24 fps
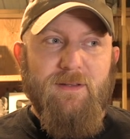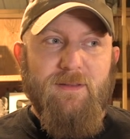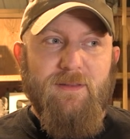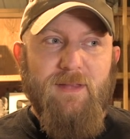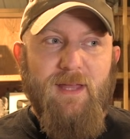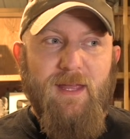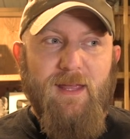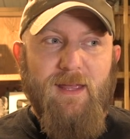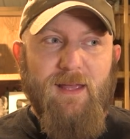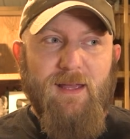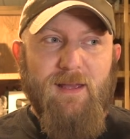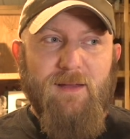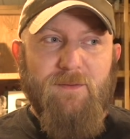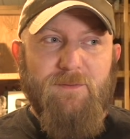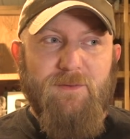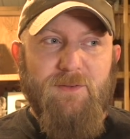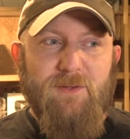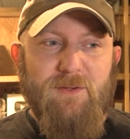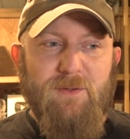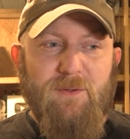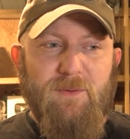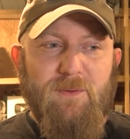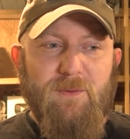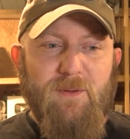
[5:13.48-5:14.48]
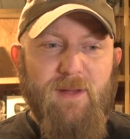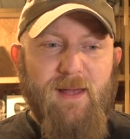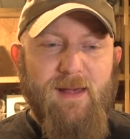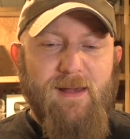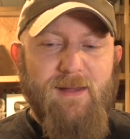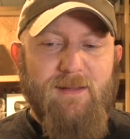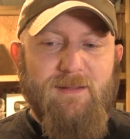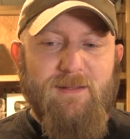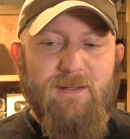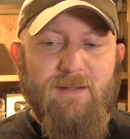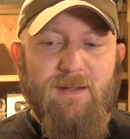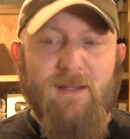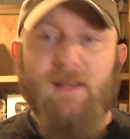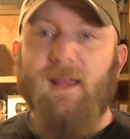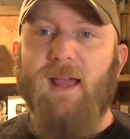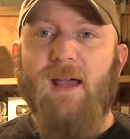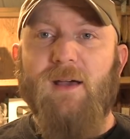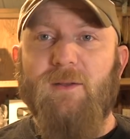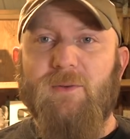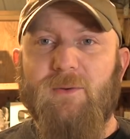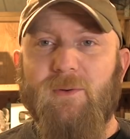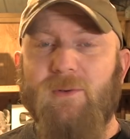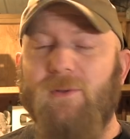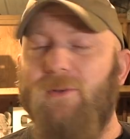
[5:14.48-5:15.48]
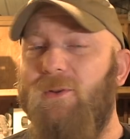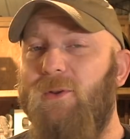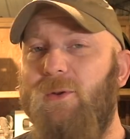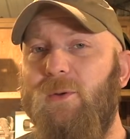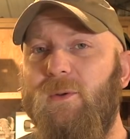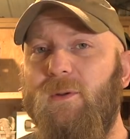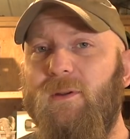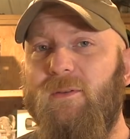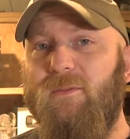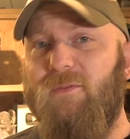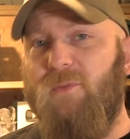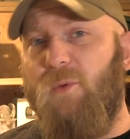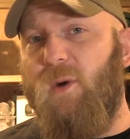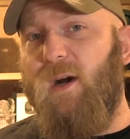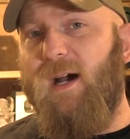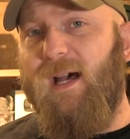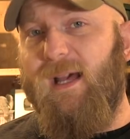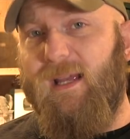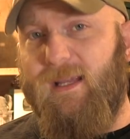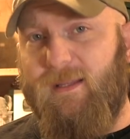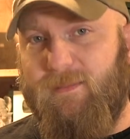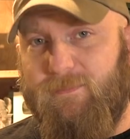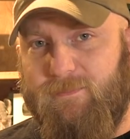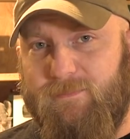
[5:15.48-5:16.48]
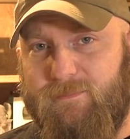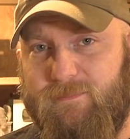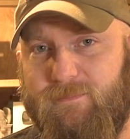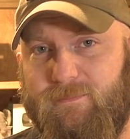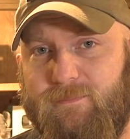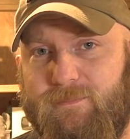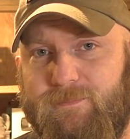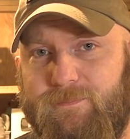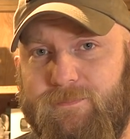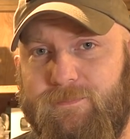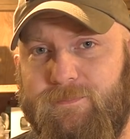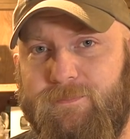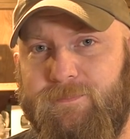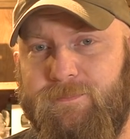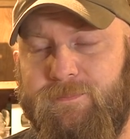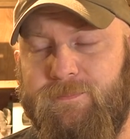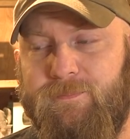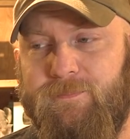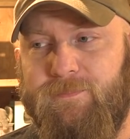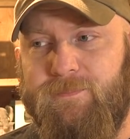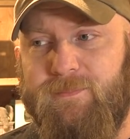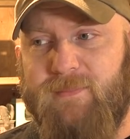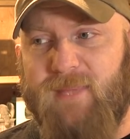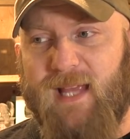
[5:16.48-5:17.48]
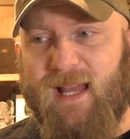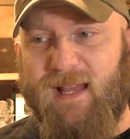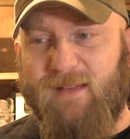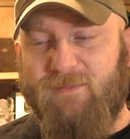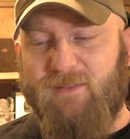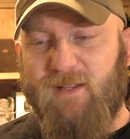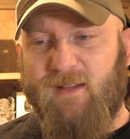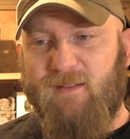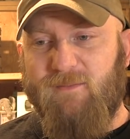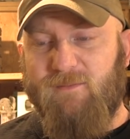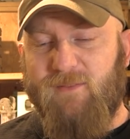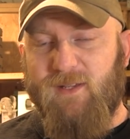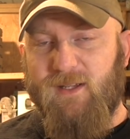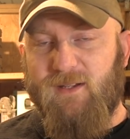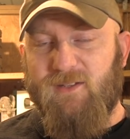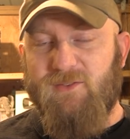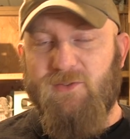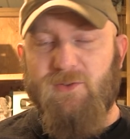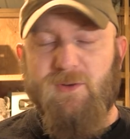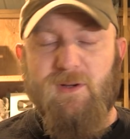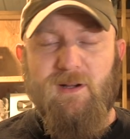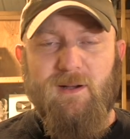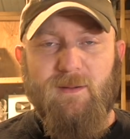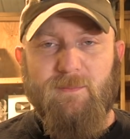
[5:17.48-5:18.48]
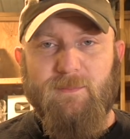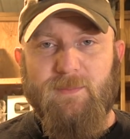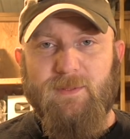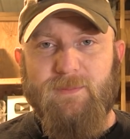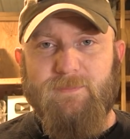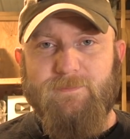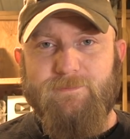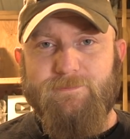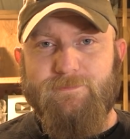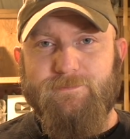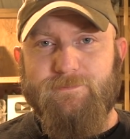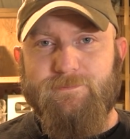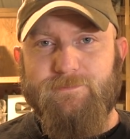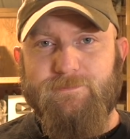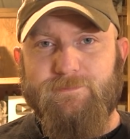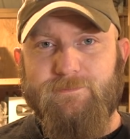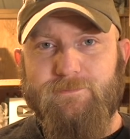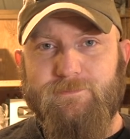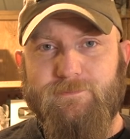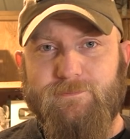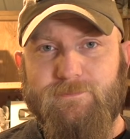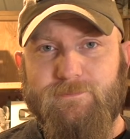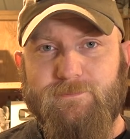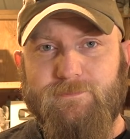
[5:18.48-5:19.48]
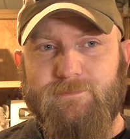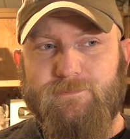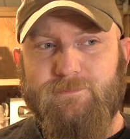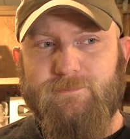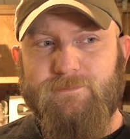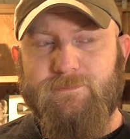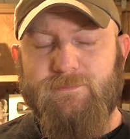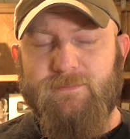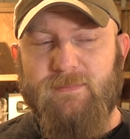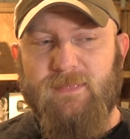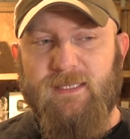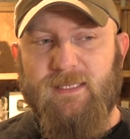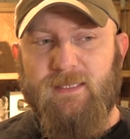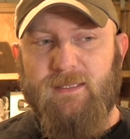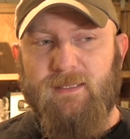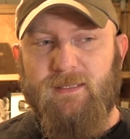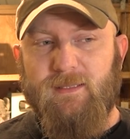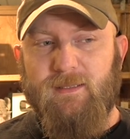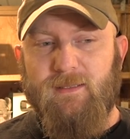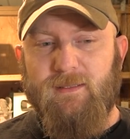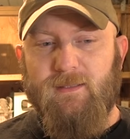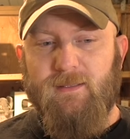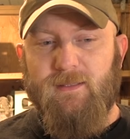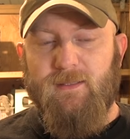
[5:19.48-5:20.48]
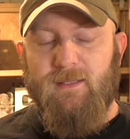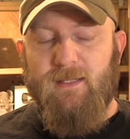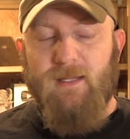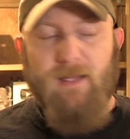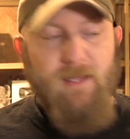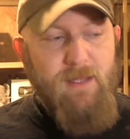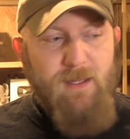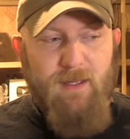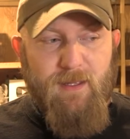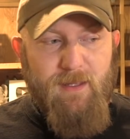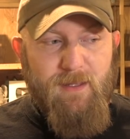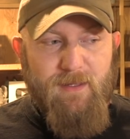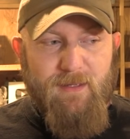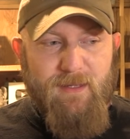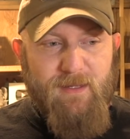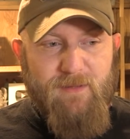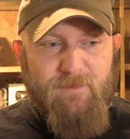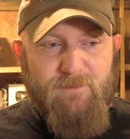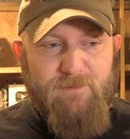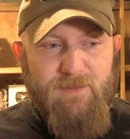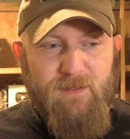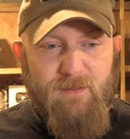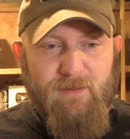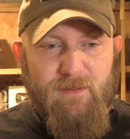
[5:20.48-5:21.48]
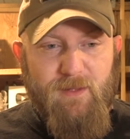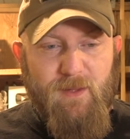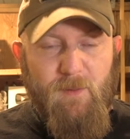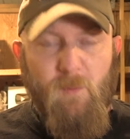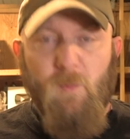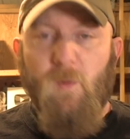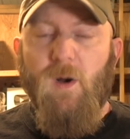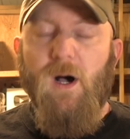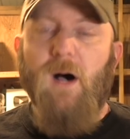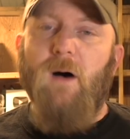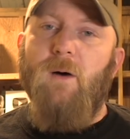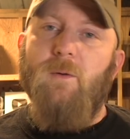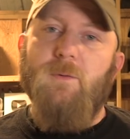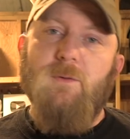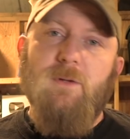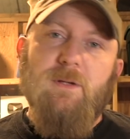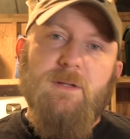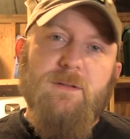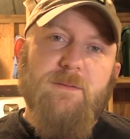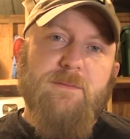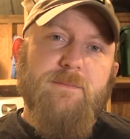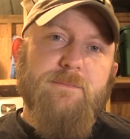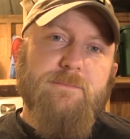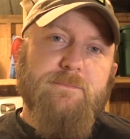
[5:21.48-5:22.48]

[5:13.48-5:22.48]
they have to act in a counterintuitive way. They have to convict Trump. I've got a feeling they won't.